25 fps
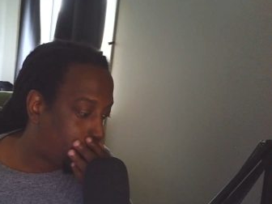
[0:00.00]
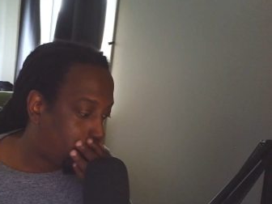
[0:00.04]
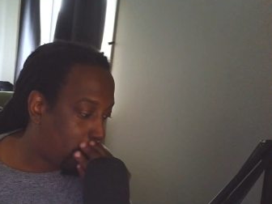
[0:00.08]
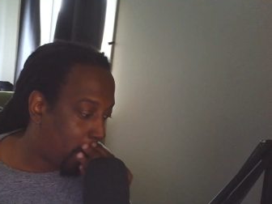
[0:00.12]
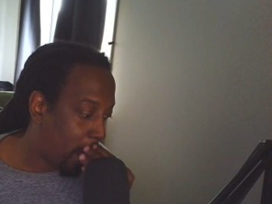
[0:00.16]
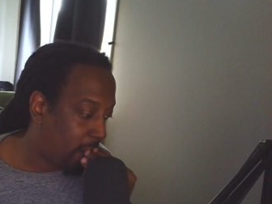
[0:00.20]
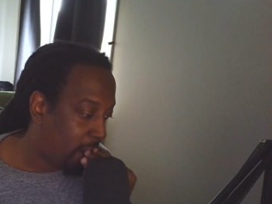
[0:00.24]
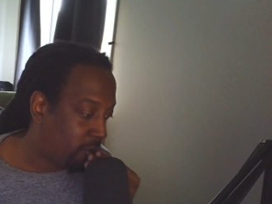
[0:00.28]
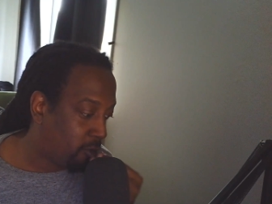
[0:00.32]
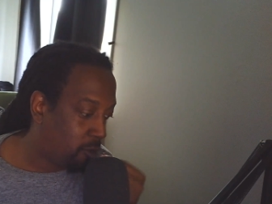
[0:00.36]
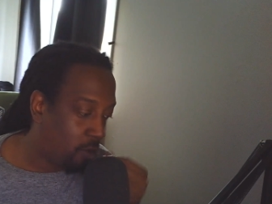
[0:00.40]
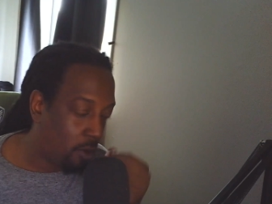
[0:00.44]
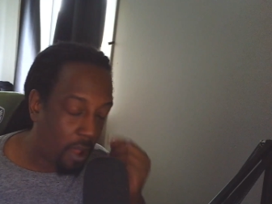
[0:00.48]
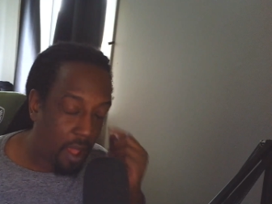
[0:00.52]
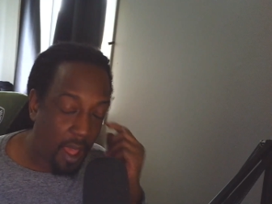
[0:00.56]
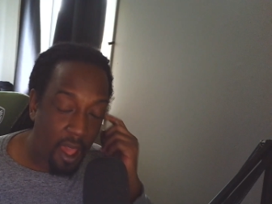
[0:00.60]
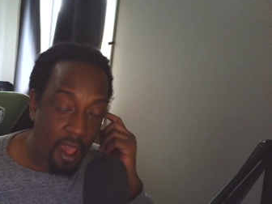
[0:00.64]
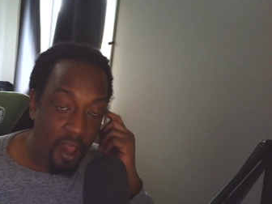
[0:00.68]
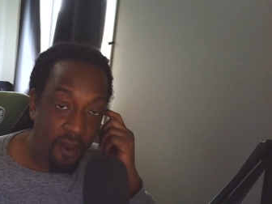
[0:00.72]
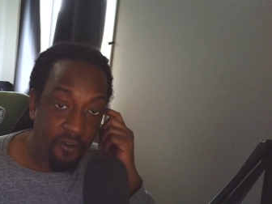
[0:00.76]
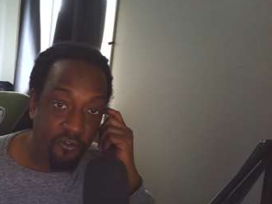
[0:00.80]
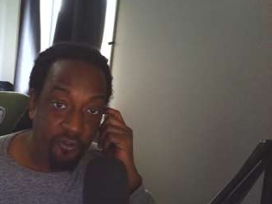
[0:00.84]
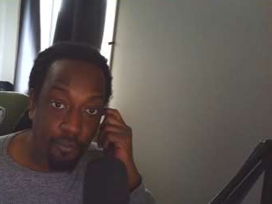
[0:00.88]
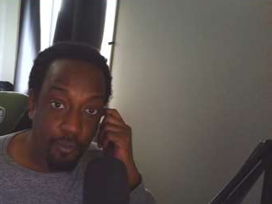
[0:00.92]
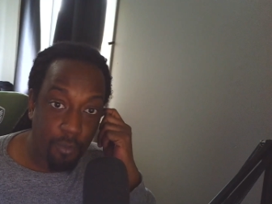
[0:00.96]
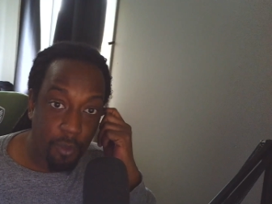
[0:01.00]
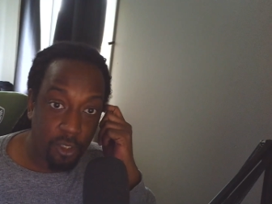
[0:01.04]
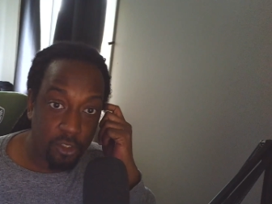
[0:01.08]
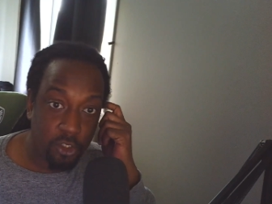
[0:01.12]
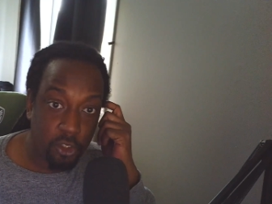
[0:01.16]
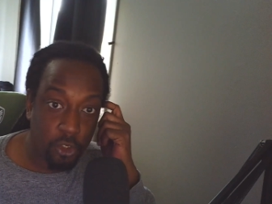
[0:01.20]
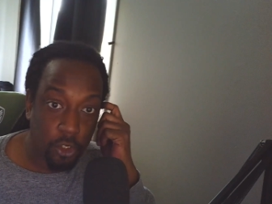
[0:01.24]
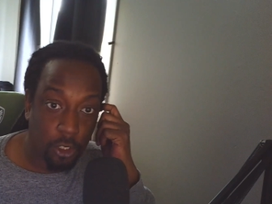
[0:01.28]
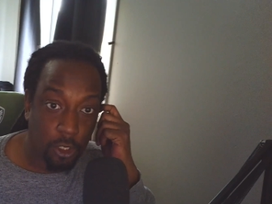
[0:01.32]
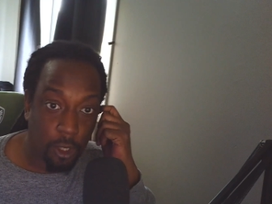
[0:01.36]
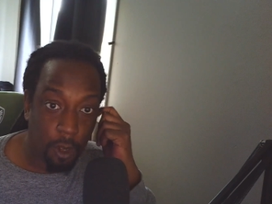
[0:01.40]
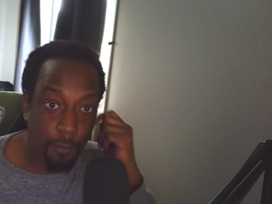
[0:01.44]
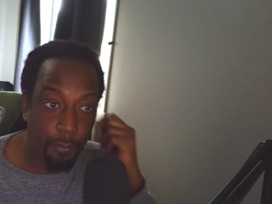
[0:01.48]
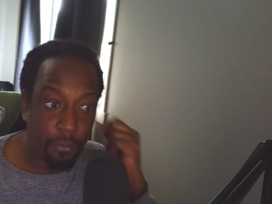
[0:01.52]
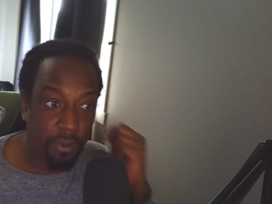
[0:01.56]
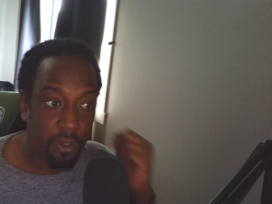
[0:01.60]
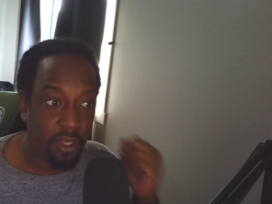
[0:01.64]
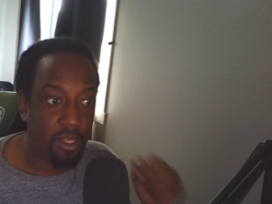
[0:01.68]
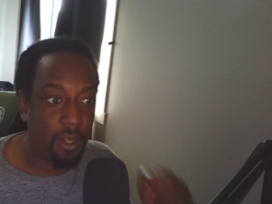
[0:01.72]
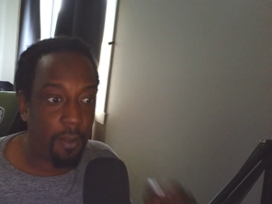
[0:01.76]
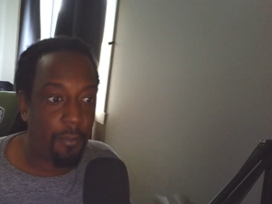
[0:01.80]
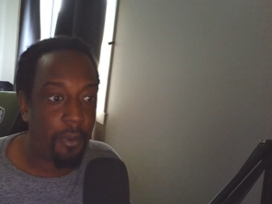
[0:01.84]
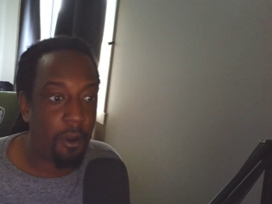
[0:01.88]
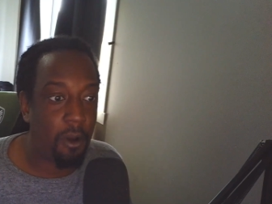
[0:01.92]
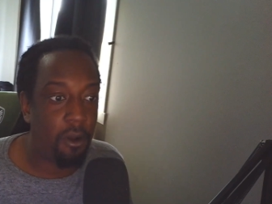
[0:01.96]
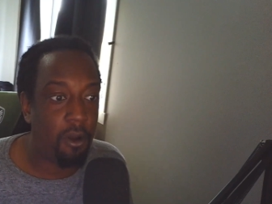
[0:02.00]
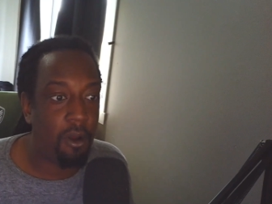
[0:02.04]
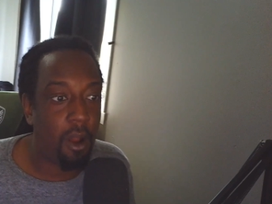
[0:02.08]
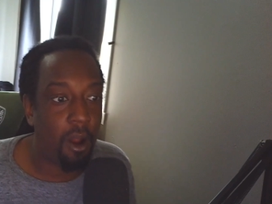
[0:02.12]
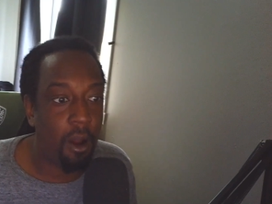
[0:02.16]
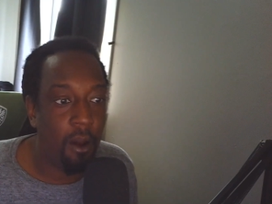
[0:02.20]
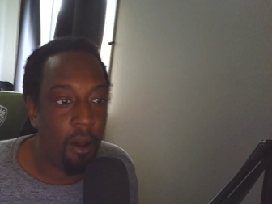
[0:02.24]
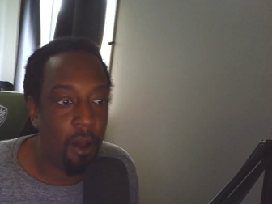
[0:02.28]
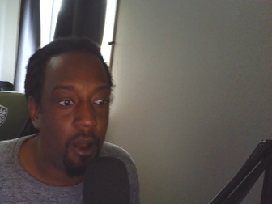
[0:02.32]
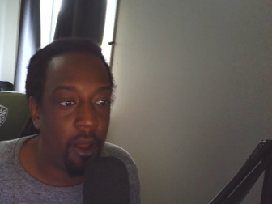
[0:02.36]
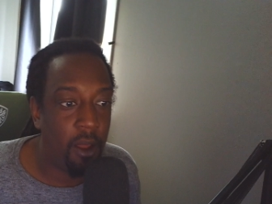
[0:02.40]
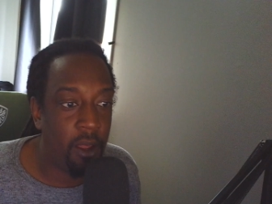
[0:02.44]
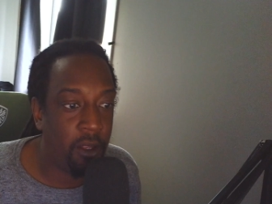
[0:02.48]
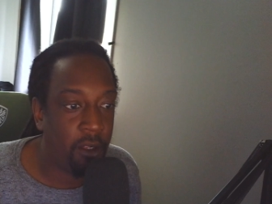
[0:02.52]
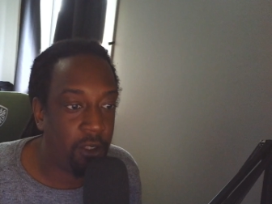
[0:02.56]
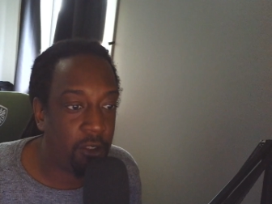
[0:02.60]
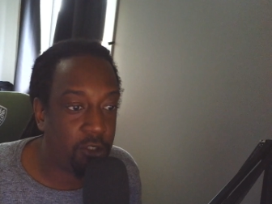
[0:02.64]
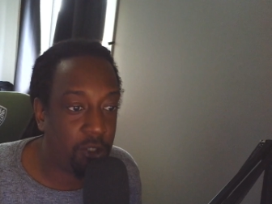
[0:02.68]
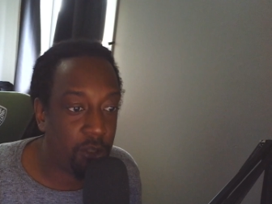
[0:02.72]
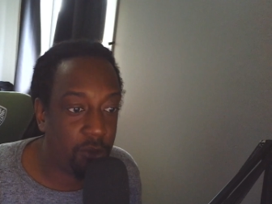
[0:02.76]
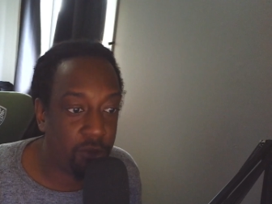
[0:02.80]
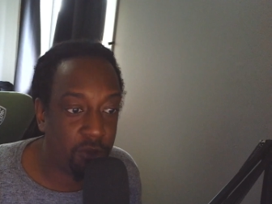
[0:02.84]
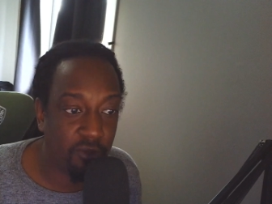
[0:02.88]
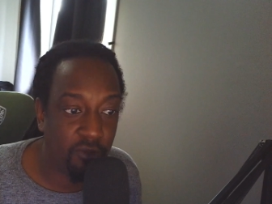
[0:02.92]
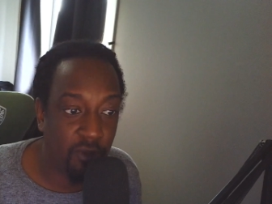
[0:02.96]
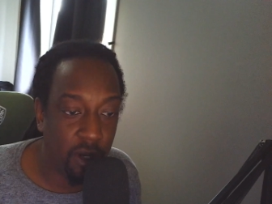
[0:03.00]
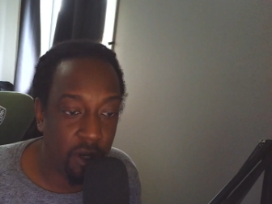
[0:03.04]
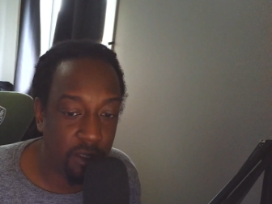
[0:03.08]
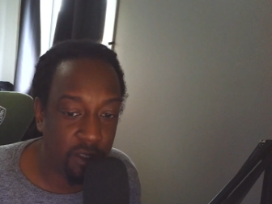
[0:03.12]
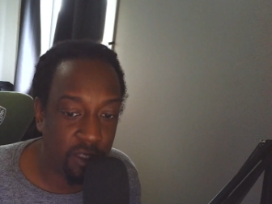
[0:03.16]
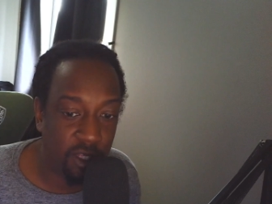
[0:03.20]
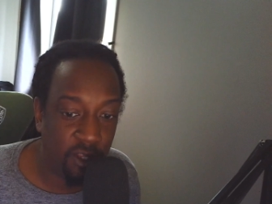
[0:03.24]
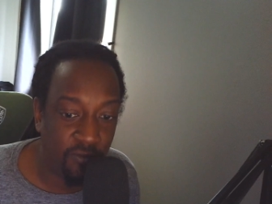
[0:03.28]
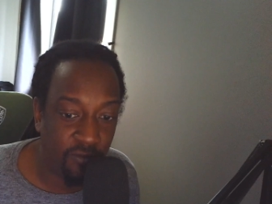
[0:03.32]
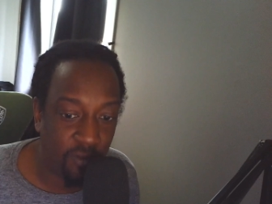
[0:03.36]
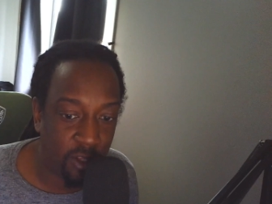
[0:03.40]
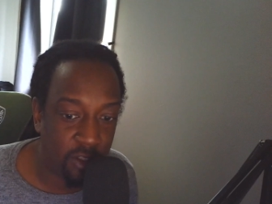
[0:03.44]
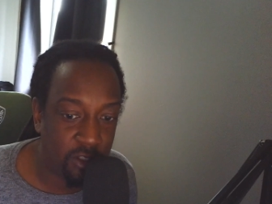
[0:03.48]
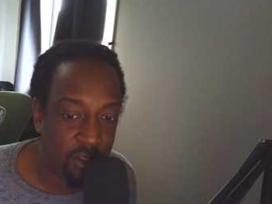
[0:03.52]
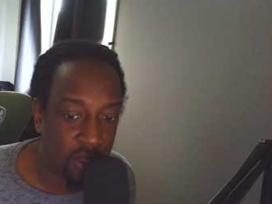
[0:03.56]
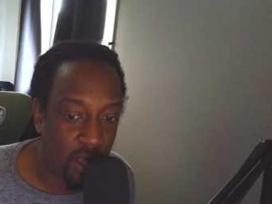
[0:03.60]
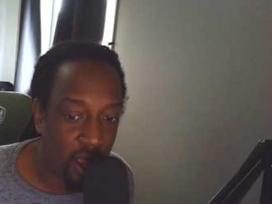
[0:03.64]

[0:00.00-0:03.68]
I don't have much to complain about in terms of our defense.